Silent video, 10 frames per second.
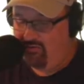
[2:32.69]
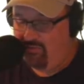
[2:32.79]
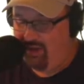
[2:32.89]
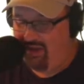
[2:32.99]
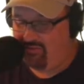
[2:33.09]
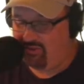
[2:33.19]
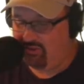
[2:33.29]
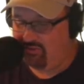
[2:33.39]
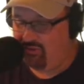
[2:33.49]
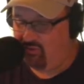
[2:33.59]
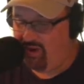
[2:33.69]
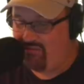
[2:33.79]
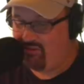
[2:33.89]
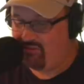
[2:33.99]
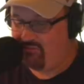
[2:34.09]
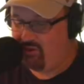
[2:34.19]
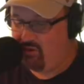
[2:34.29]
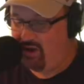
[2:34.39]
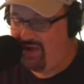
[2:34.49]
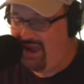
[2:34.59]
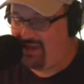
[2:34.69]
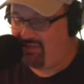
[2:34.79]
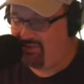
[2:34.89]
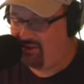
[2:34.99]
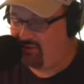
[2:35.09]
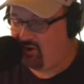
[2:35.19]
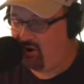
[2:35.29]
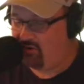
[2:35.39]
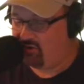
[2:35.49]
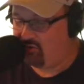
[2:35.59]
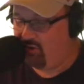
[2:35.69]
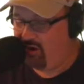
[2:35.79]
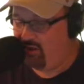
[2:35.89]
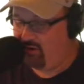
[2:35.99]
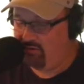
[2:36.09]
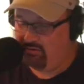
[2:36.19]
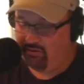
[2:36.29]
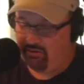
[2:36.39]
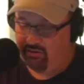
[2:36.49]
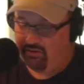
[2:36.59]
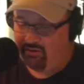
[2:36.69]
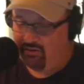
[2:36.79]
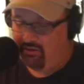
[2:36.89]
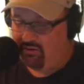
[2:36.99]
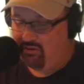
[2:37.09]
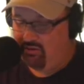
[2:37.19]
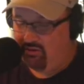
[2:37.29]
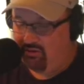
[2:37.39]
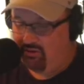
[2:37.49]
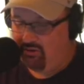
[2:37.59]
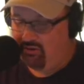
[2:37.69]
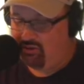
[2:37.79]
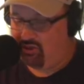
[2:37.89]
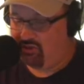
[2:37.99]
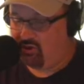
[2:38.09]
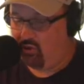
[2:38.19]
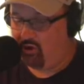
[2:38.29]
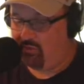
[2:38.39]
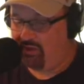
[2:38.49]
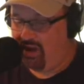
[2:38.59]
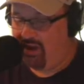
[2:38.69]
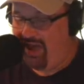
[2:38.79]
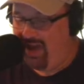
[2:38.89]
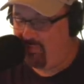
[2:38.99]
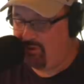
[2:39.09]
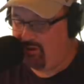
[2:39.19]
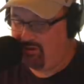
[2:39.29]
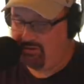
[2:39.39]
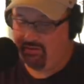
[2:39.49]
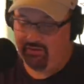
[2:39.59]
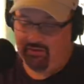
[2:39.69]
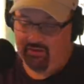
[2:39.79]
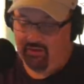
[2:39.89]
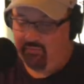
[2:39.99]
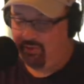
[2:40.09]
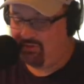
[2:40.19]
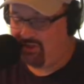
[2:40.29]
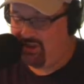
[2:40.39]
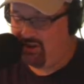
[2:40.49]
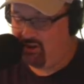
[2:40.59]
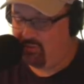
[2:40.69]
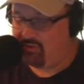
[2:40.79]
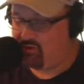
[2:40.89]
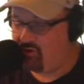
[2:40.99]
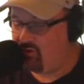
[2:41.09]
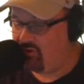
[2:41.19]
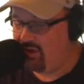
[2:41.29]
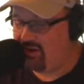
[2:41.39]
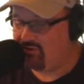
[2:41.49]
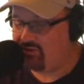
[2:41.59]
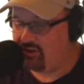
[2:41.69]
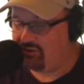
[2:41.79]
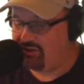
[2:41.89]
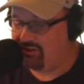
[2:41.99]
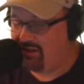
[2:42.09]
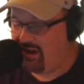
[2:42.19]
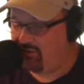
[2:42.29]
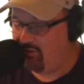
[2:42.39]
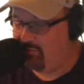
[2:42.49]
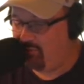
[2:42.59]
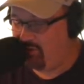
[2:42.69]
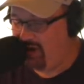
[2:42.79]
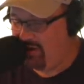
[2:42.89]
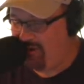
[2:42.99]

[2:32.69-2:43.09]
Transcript: From having to listen to Ravey's view on anything is hard to swallow. True. Ravey? Sorry, guys. She is horribly unhappy. Totally. But the kicker was you insulting Tyler the Board Op,